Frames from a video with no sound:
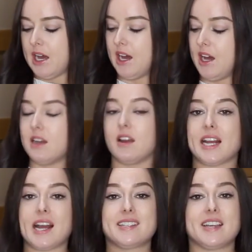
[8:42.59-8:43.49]

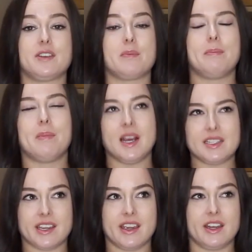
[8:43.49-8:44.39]
Like I said, my
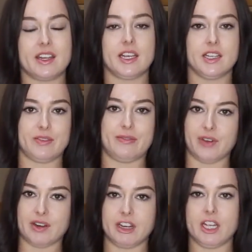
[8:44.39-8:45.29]
skin gets
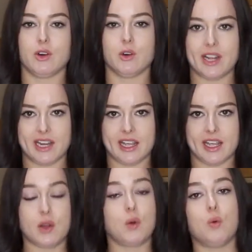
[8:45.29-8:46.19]
very
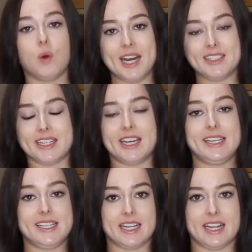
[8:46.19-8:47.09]
oily quite
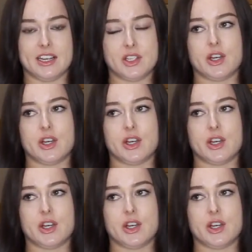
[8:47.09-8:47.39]
easily,